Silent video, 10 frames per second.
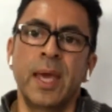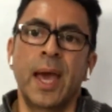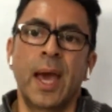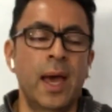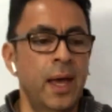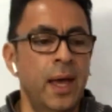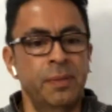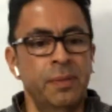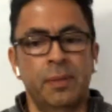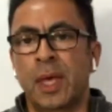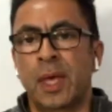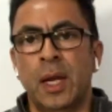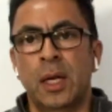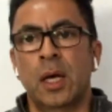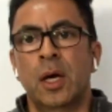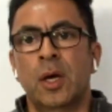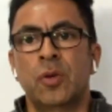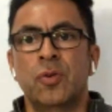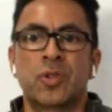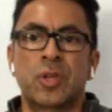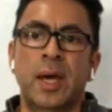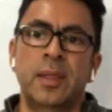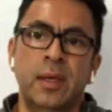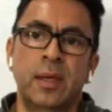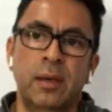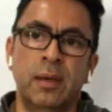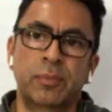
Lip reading: and then you sign the